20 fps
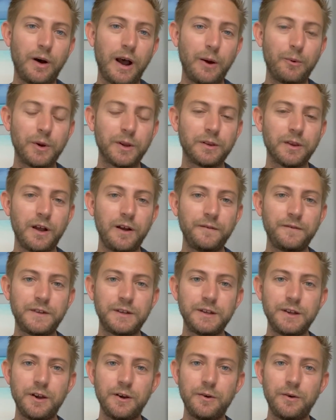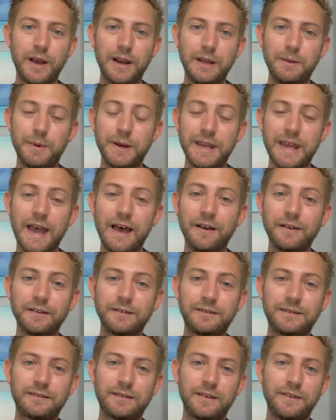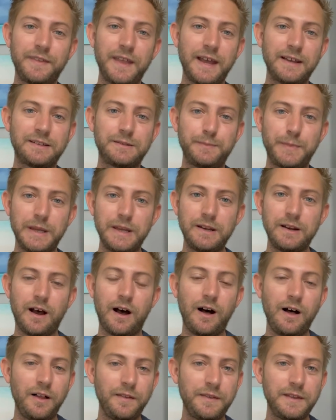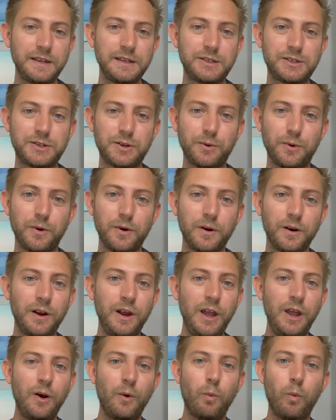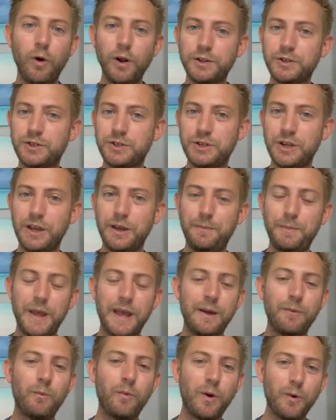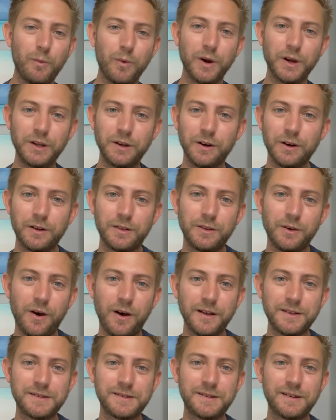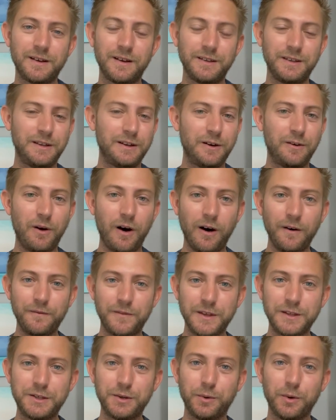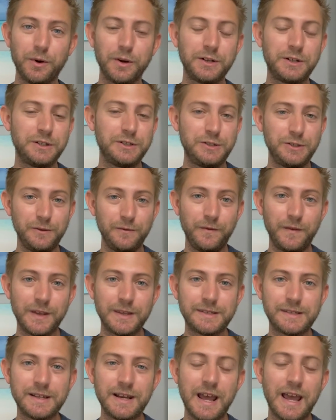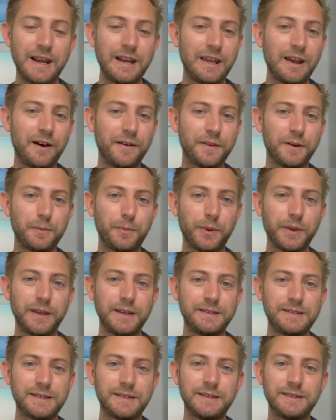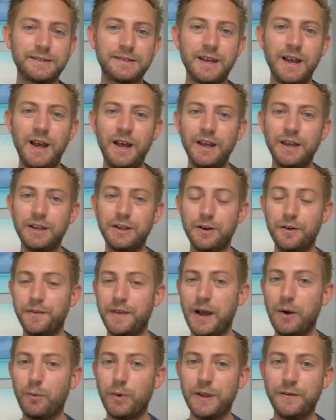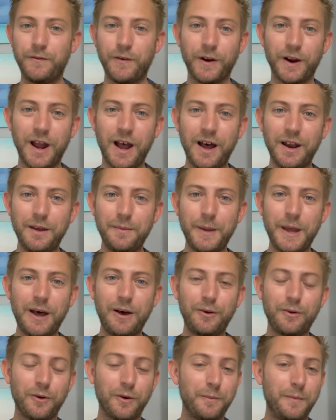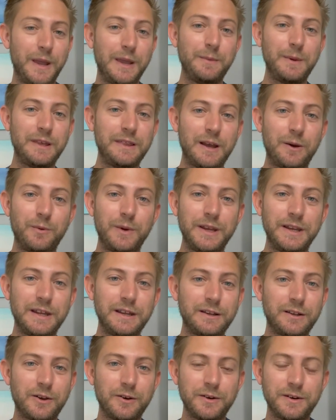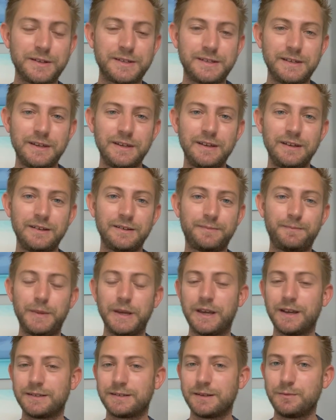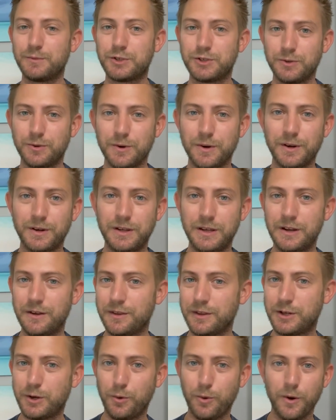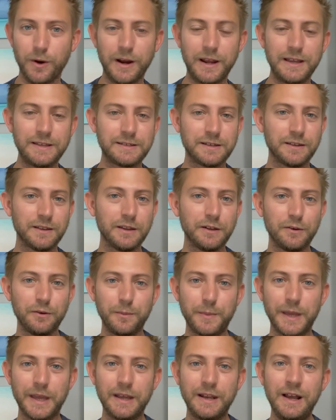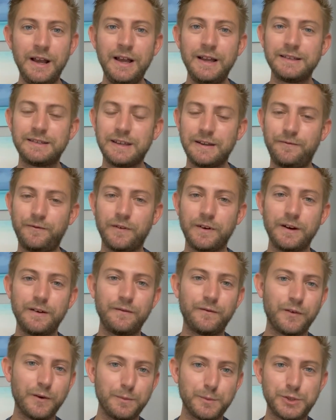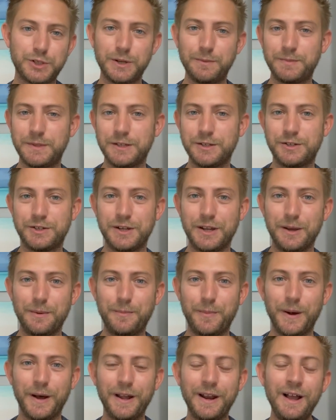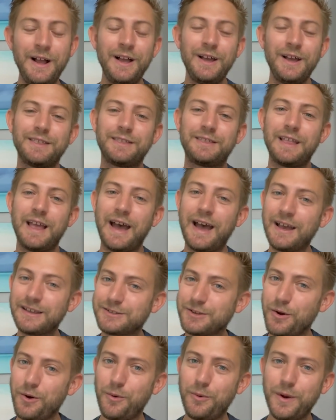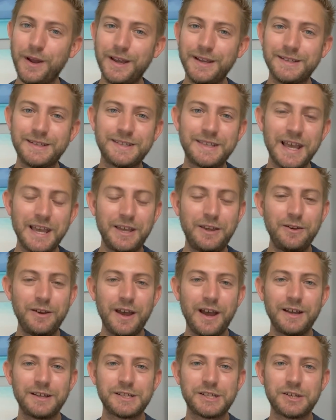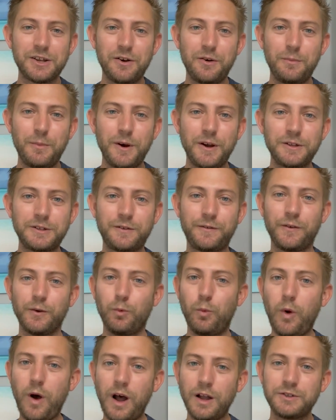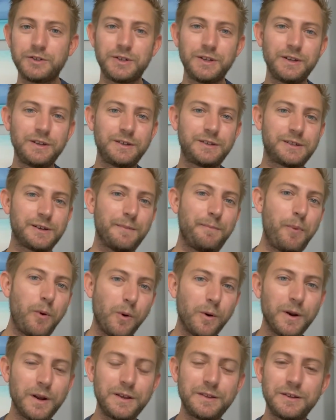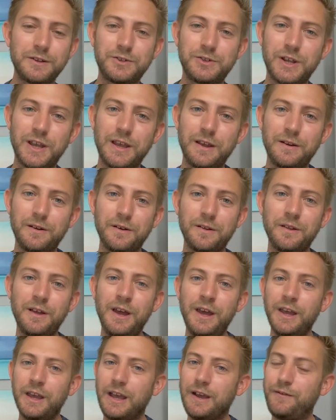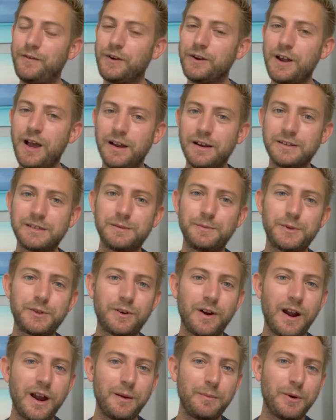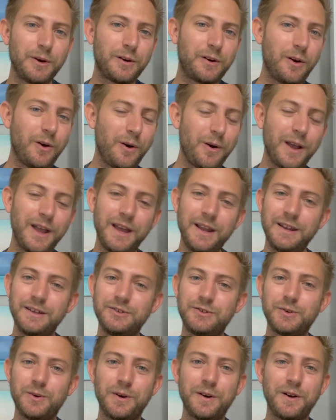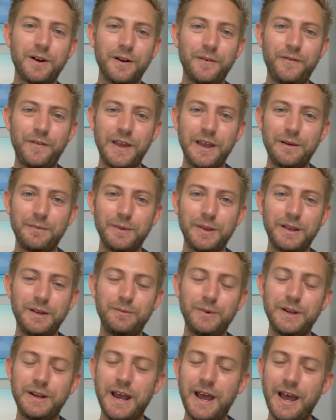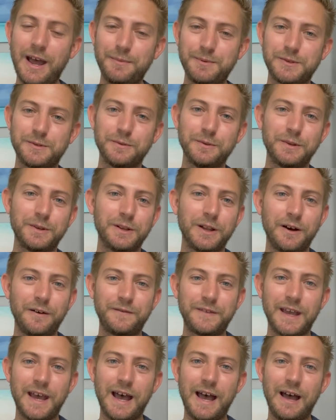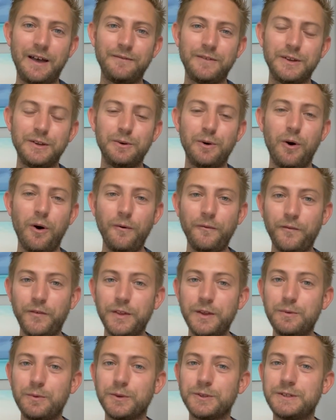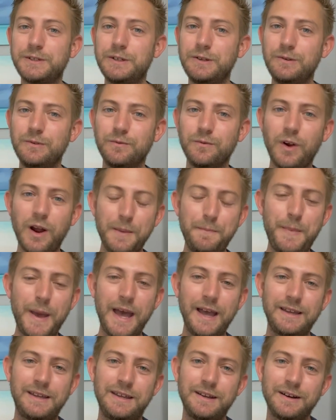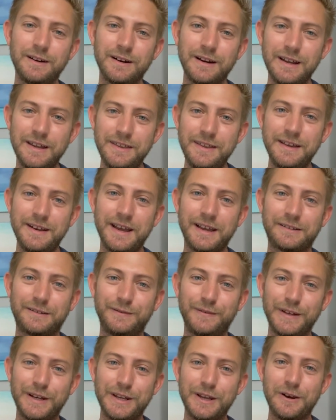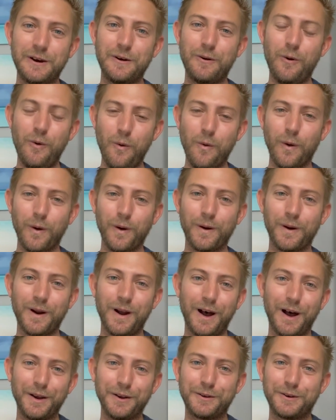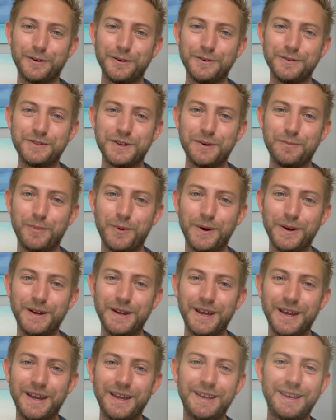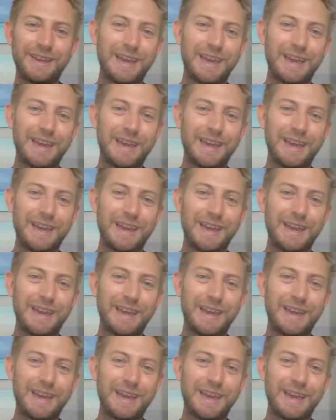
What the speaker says: I would love to know anybody else that's been on this tour, what ship, and what were your thoughts, of the tour. Did you visit any other places, that we forgot about, or maybe that we didn't go to see? Because I'm sure, the tour is a little bit different from ship to ship. But as always, thank you guys so much for watching, supporting the channel. If you're not a subscriber, go ahead and join our family. We'd absolutely love to have you. Hopefully we'll see you right back here in the next video, or on a cruise ship one day.